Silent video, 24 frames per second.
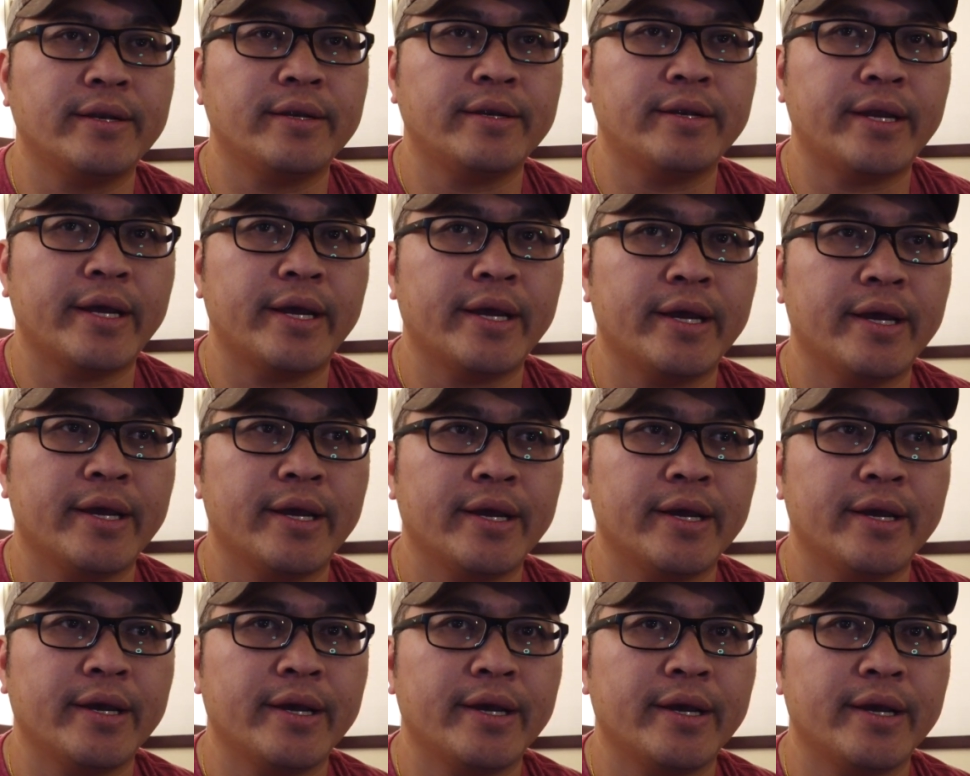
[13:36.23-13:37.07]
and
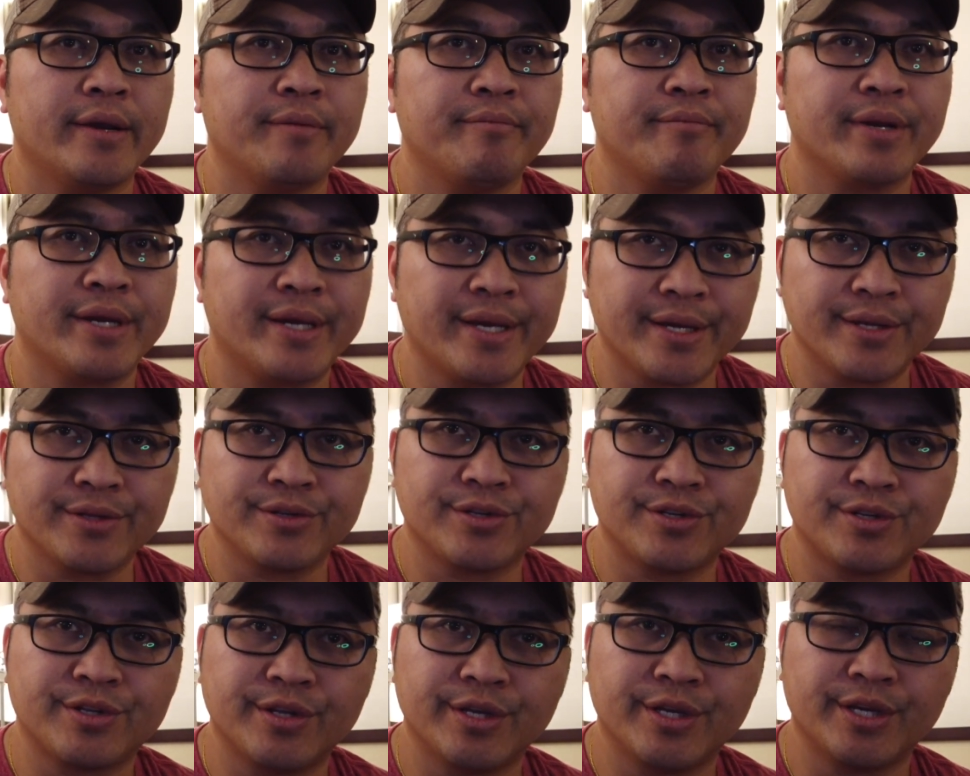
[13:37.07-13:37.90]
then
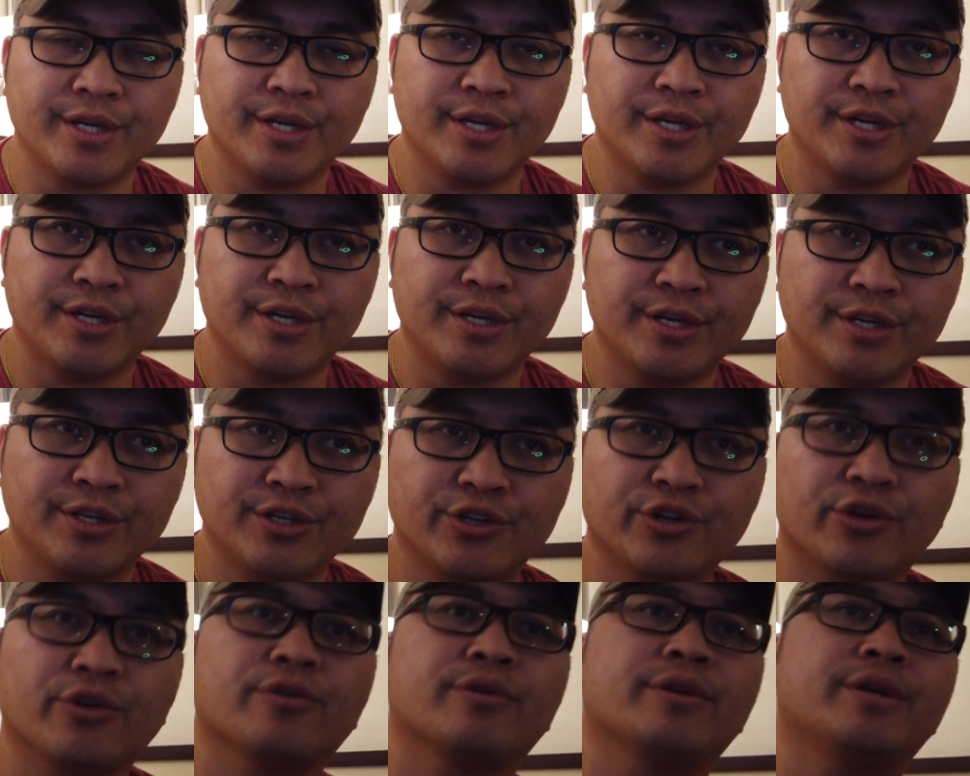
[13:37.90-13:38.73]
begins
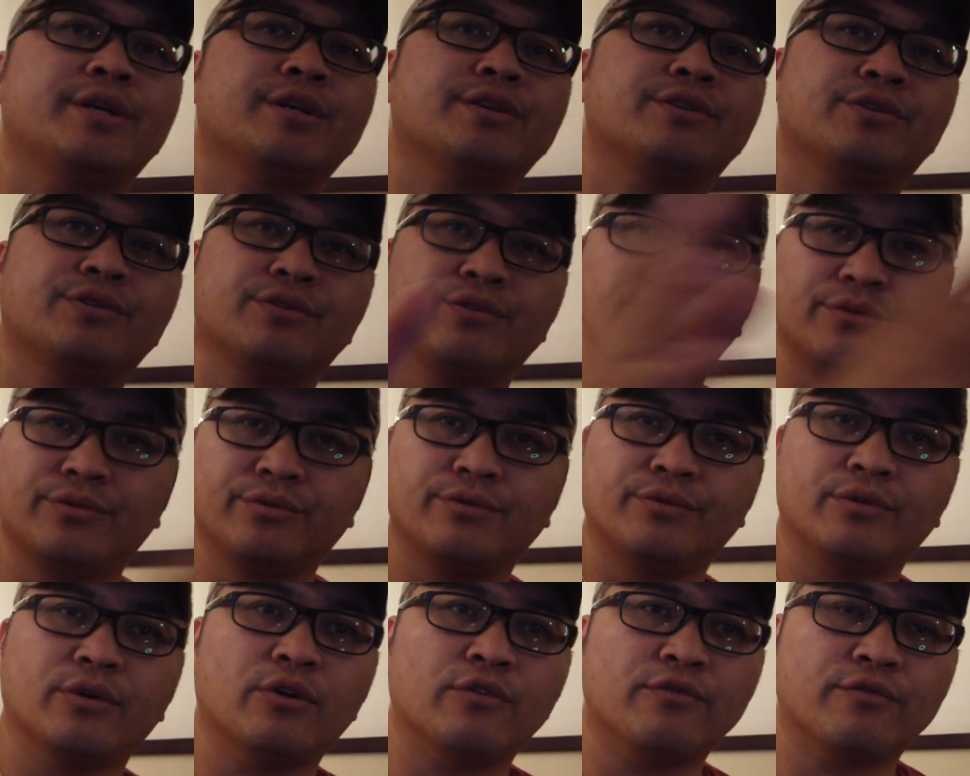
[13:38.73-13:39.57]
the journey
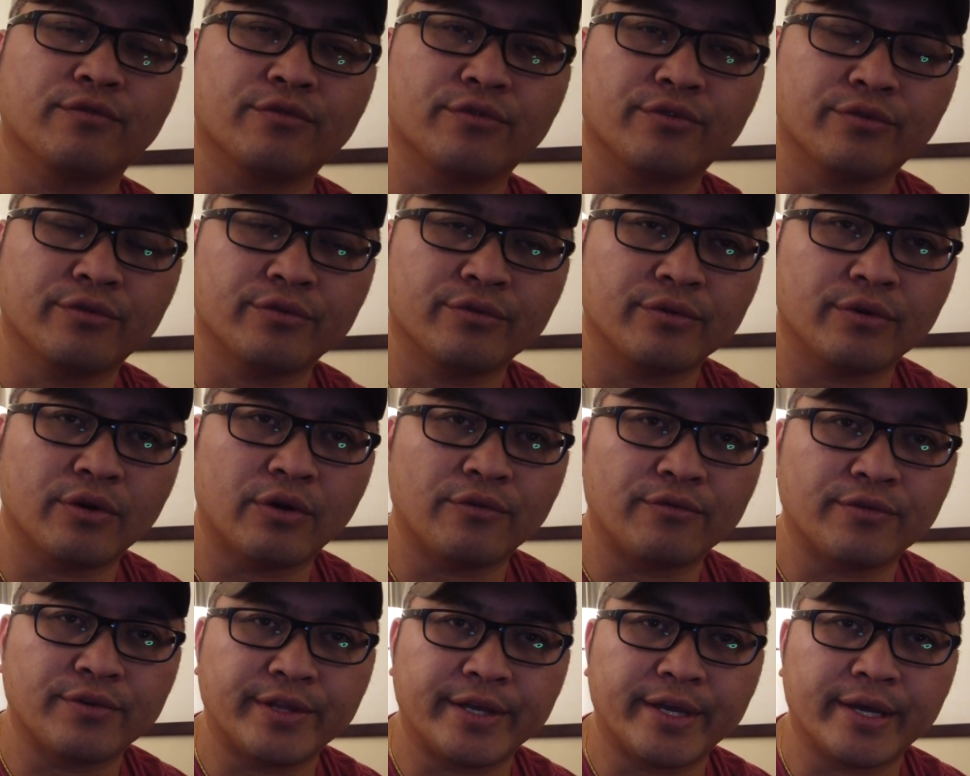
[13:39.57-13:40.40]
to
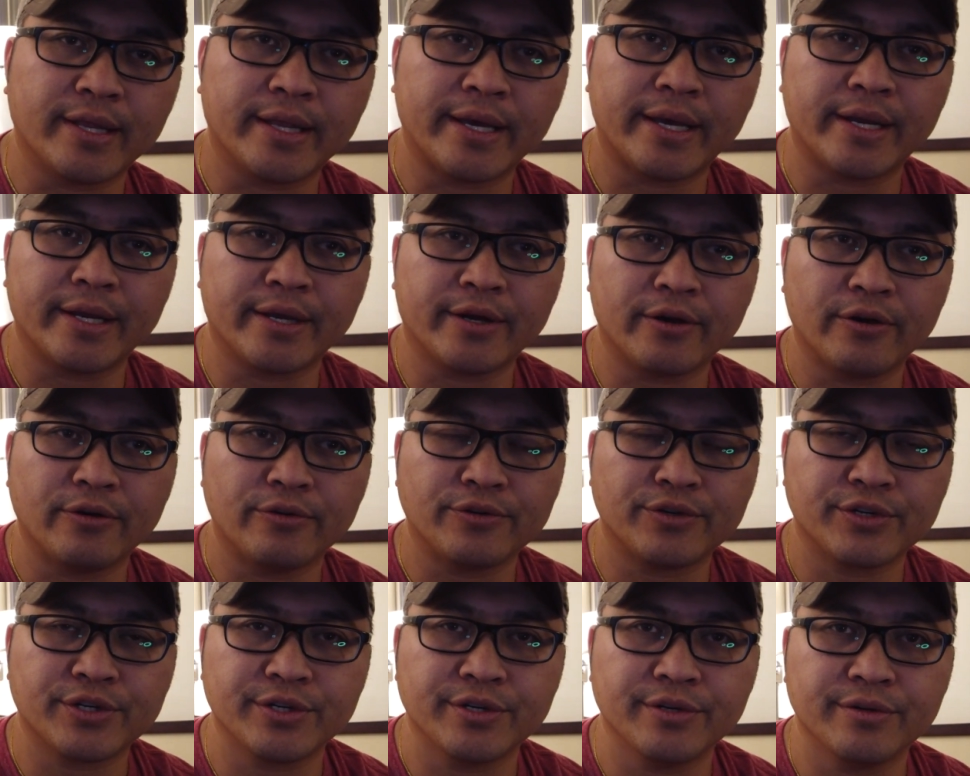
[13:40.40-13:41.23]
over the Atlantic
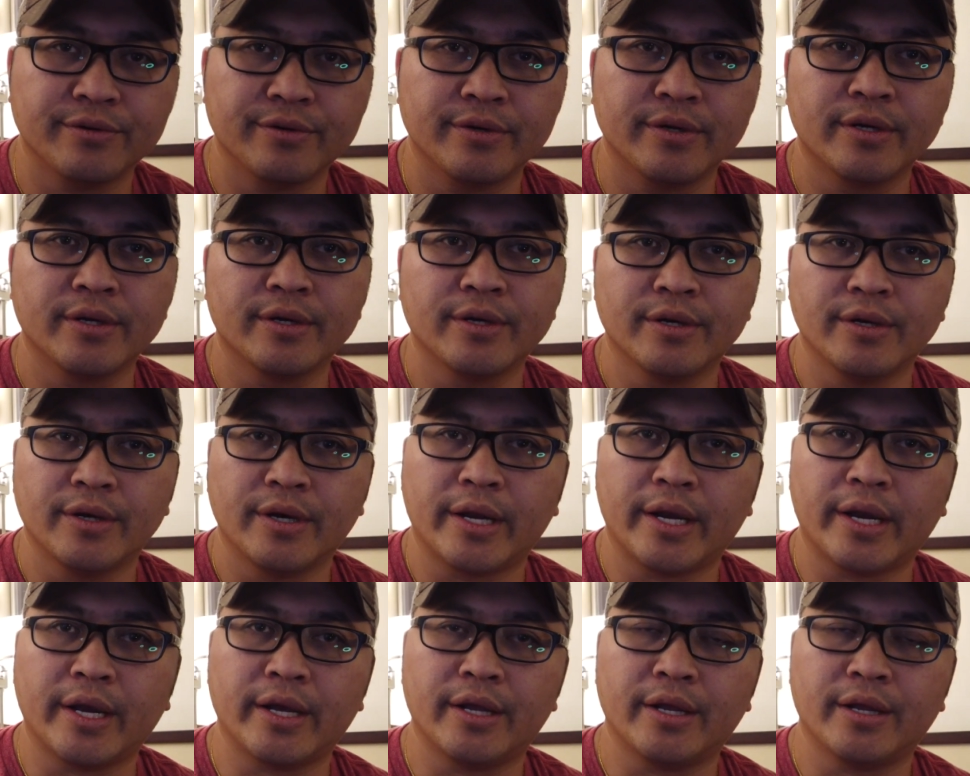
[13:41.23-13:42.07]
Ocean
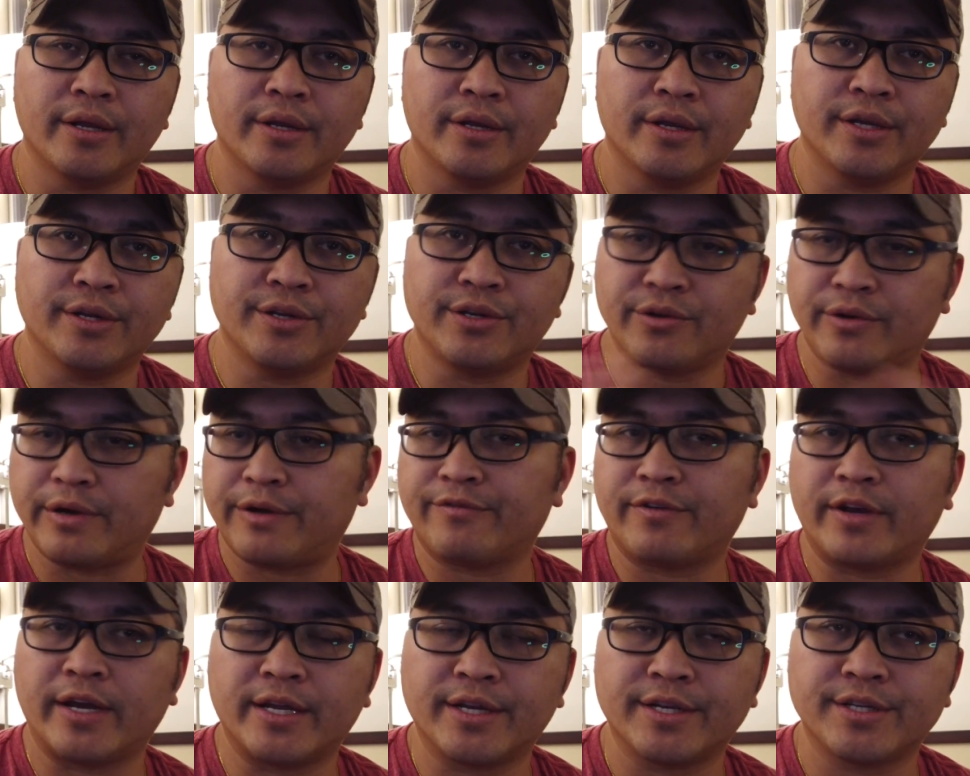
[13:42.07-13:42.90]
and
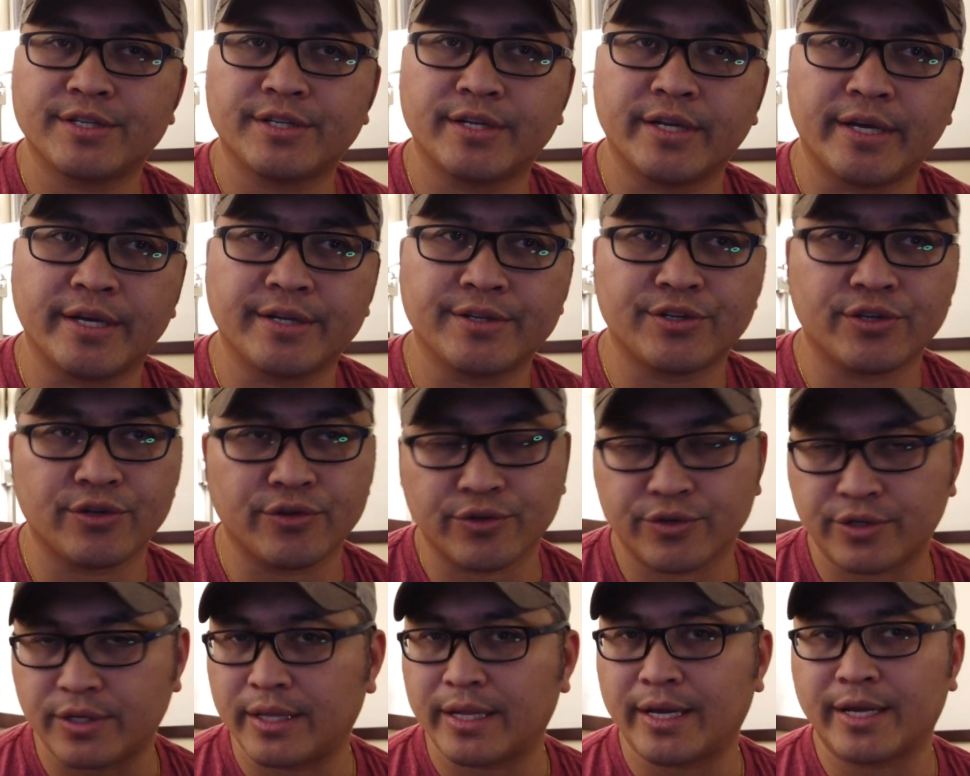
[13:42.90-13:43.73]
into Afghanistan.
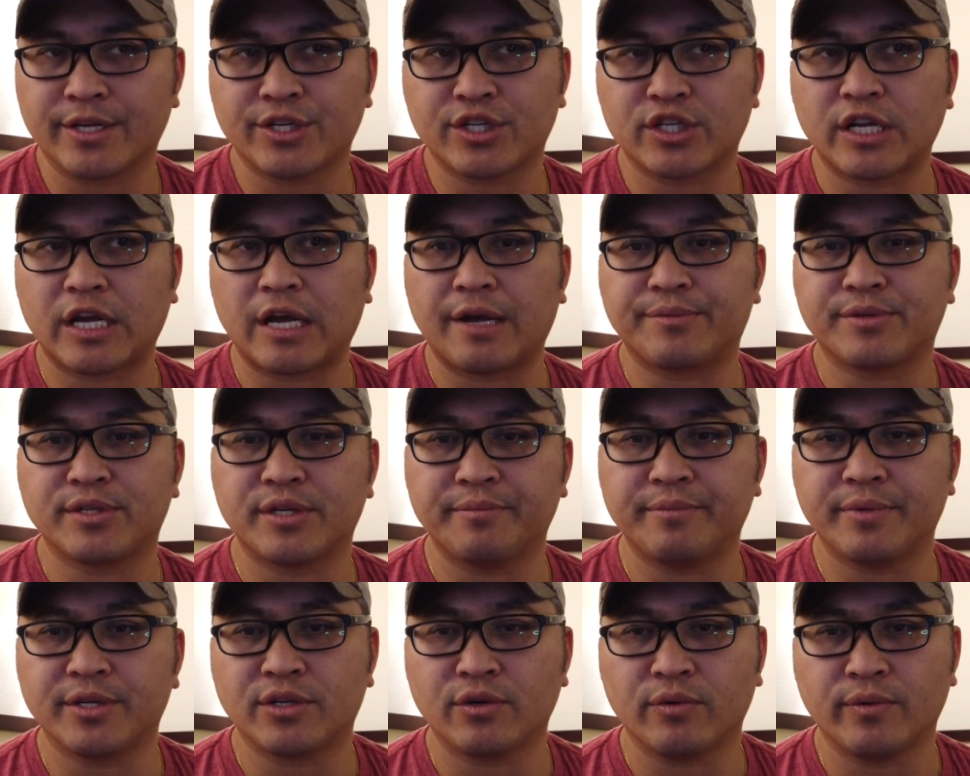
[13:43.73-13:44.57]
So there's a lot of
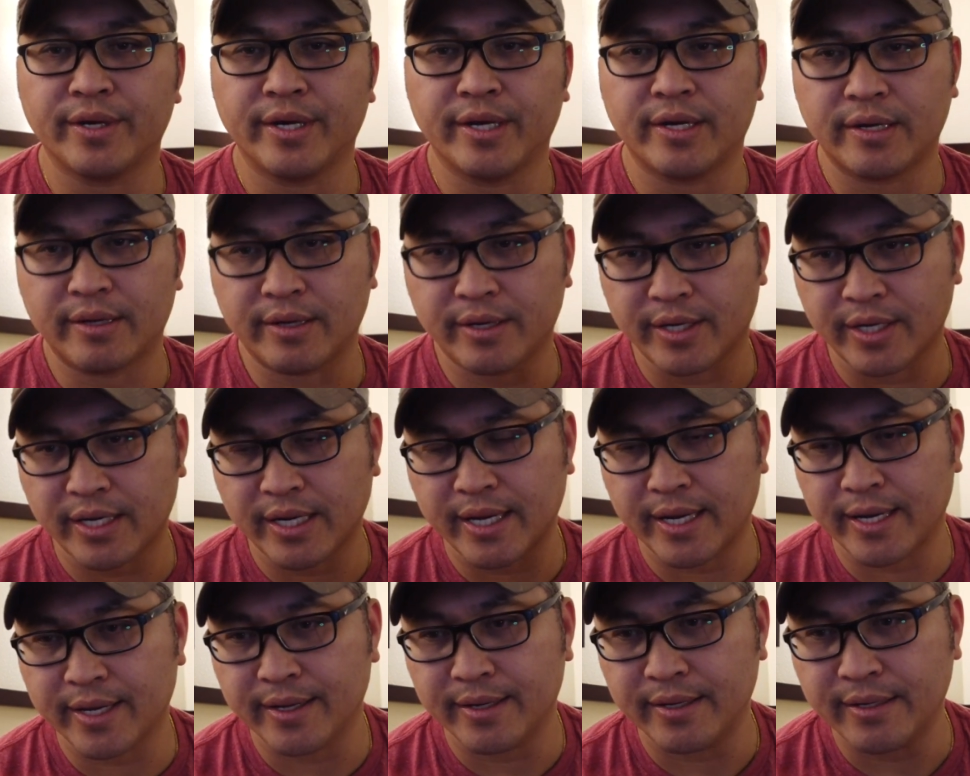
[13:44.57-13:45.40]
stops in between. I'm
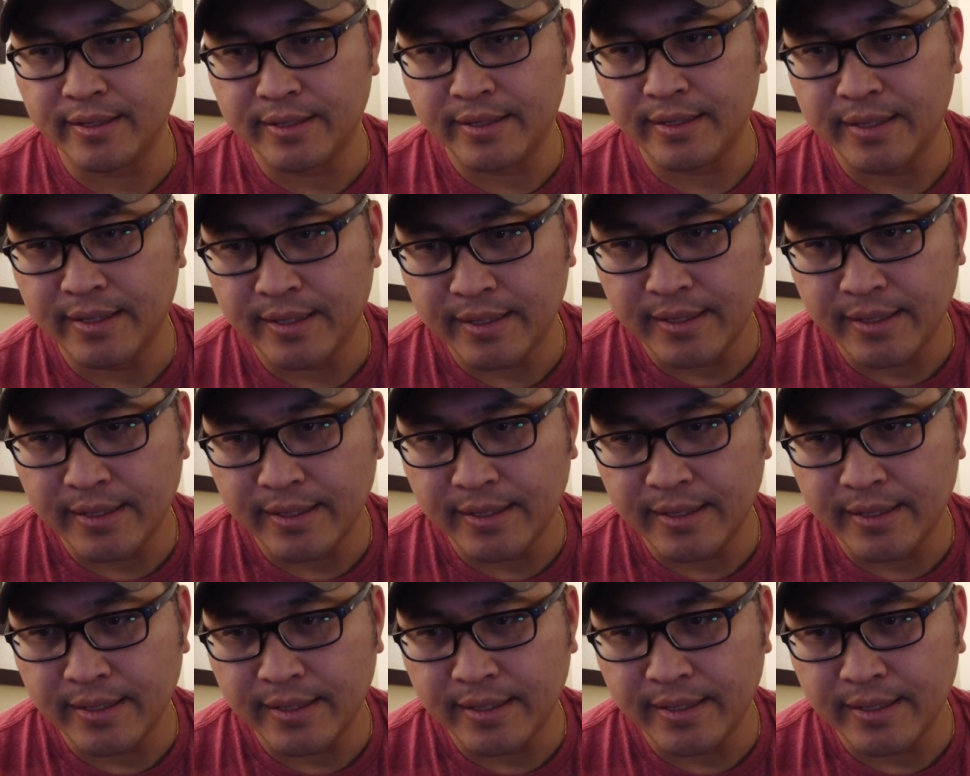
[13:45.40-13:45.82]
going to kind of